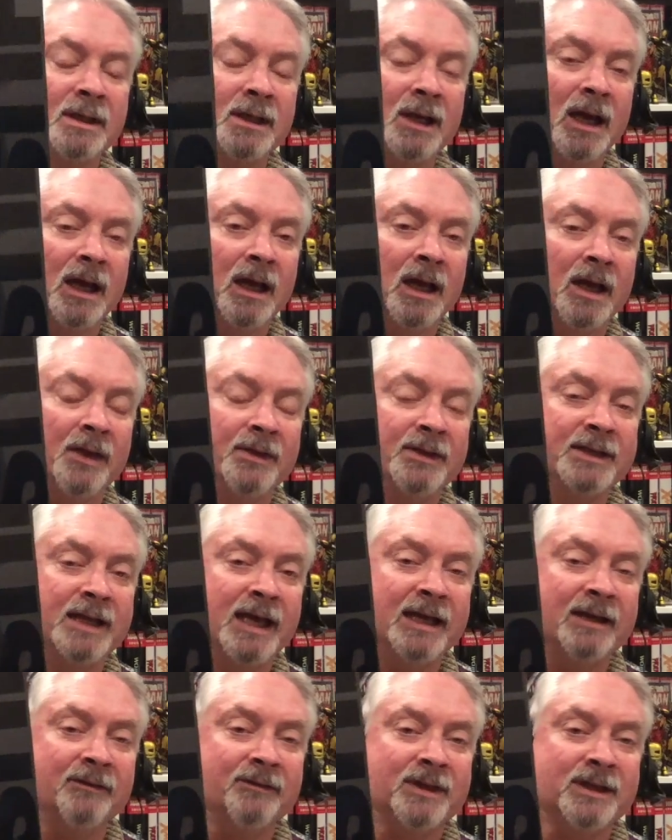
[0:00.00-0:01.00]
The
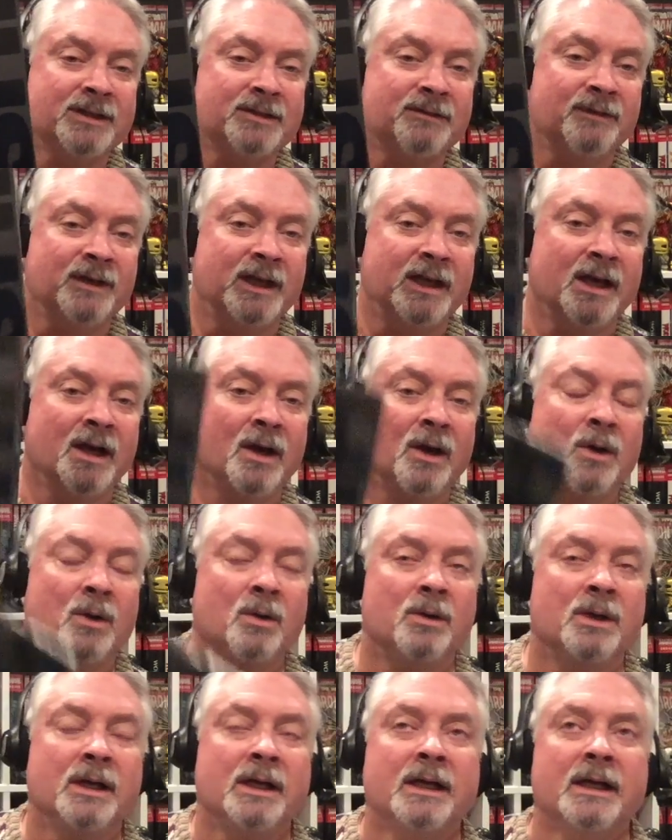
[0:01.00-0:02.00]
date of this
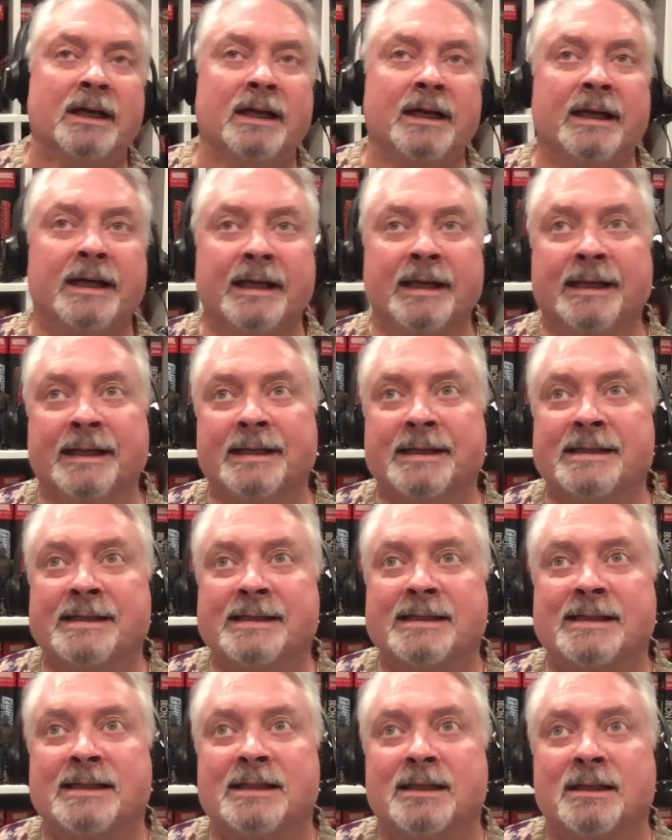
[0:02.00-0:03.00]
video
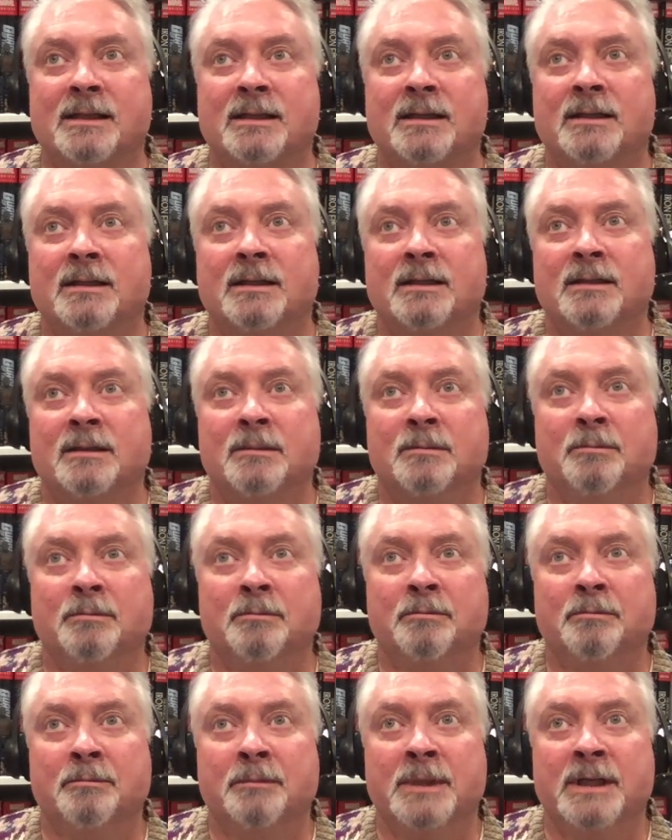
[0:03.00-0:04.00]
is
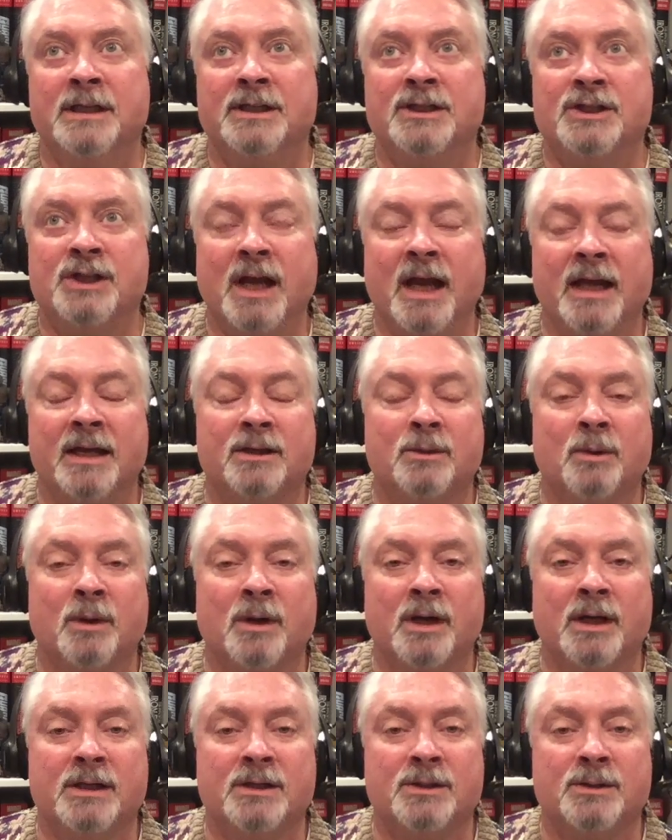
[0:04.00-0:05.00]

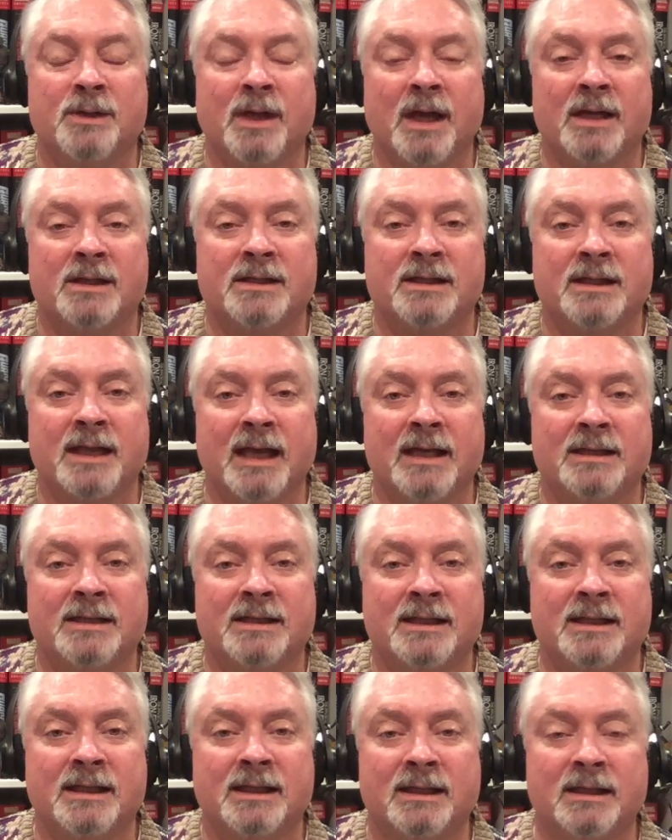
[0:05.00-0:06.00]
mid-January
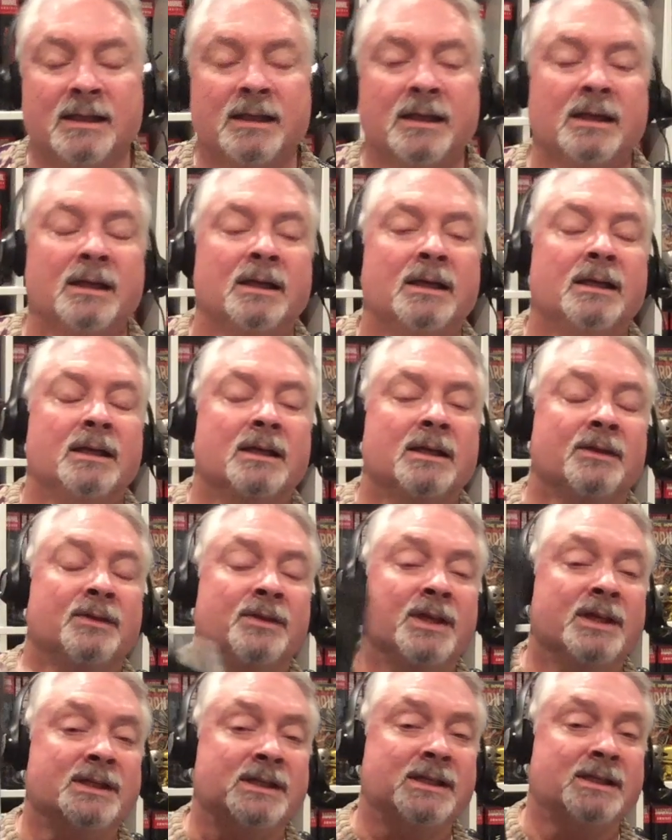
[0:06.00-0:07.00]
2019.
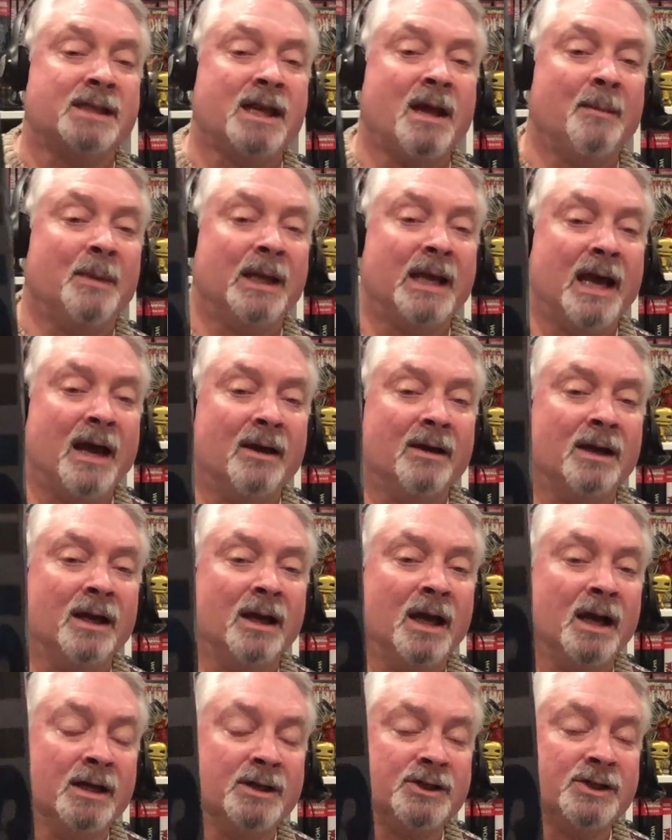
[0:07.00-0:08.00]
This is coming out,
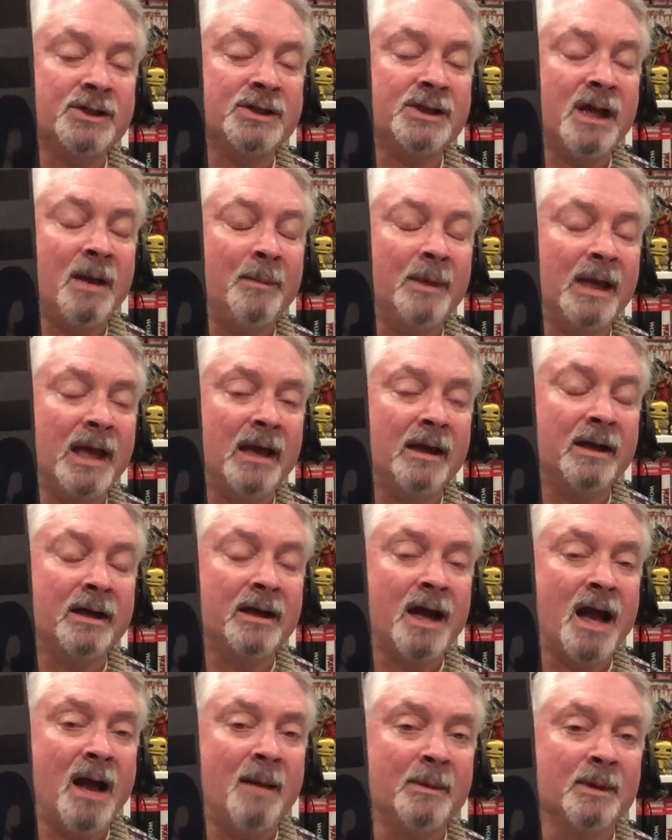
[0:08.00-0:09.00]
Hush is coming out in an
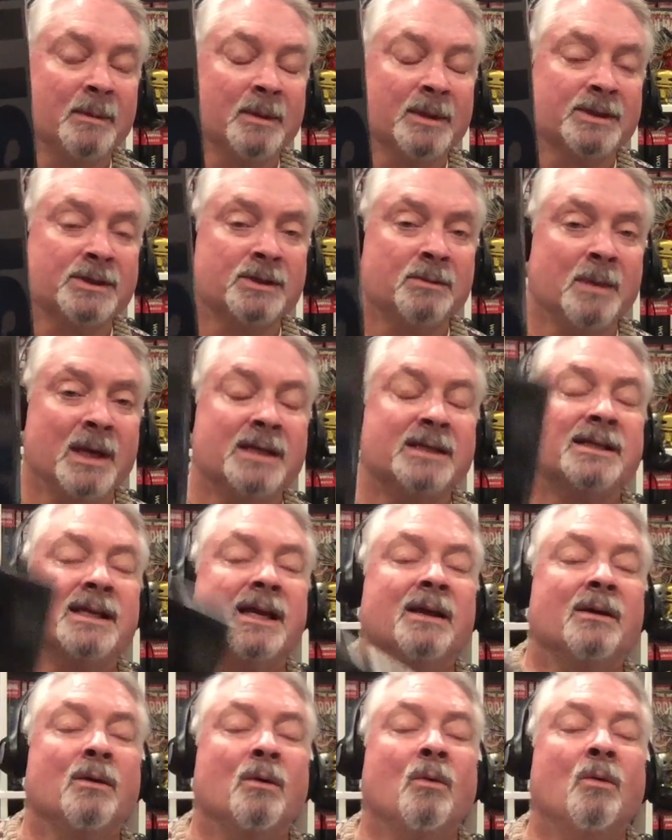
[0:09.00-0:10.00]
omnibus. You may
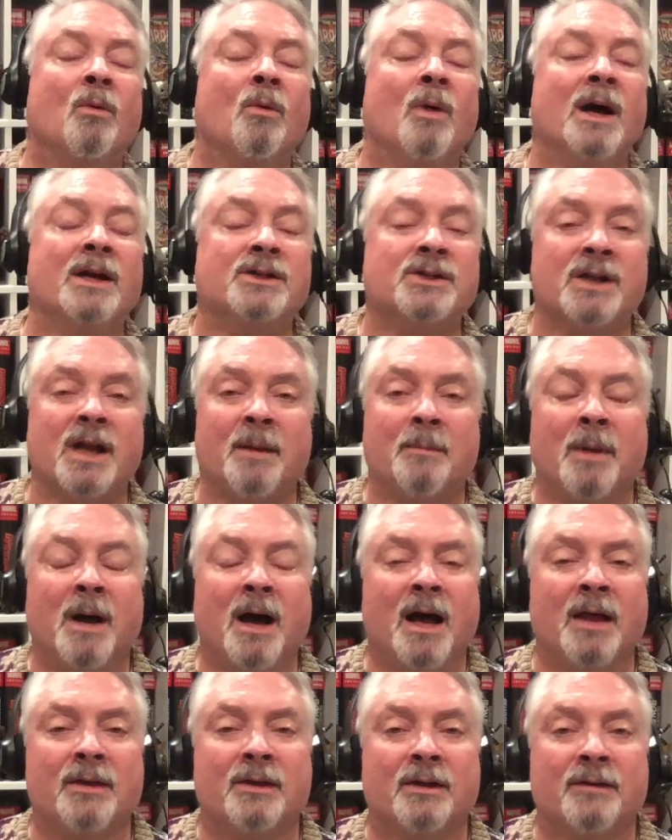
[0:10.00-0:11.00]
say, why should I
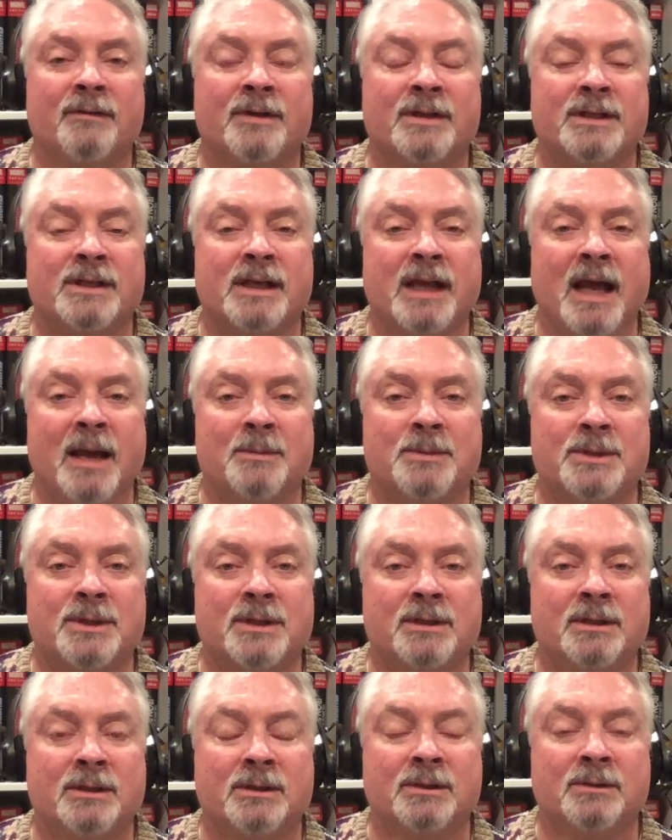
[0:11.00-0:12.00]
bother if it's an
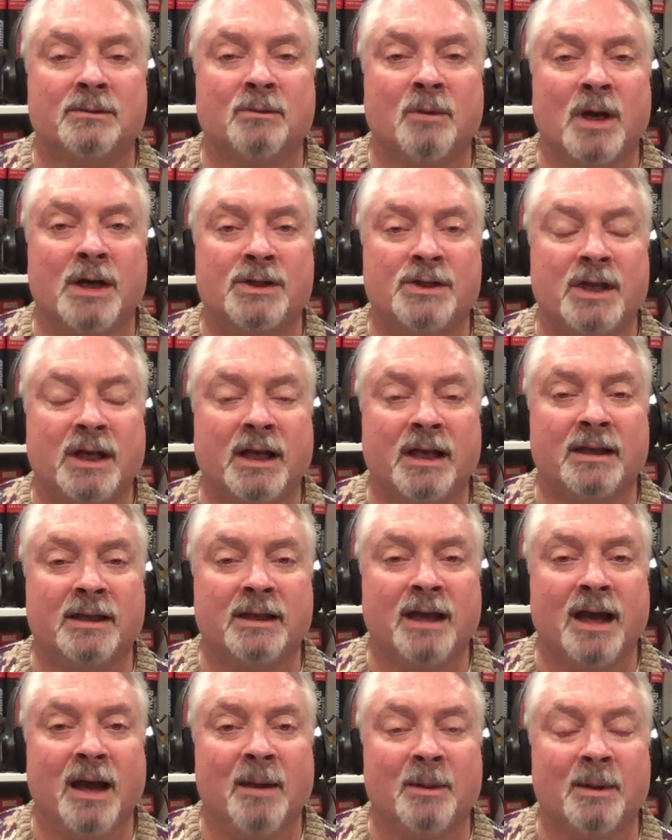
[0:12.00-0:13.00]
absolute? Why should I get the
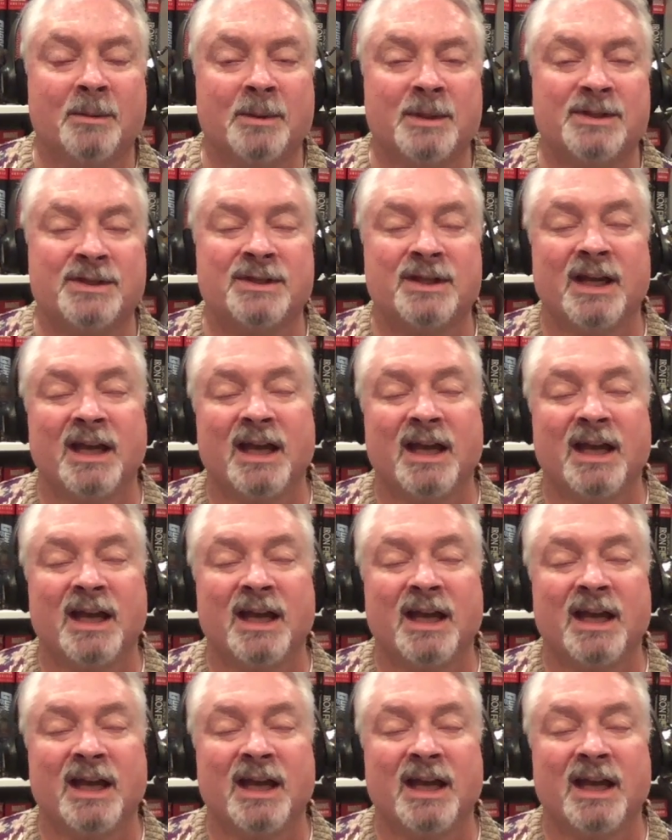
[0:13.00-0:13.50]
omnibus?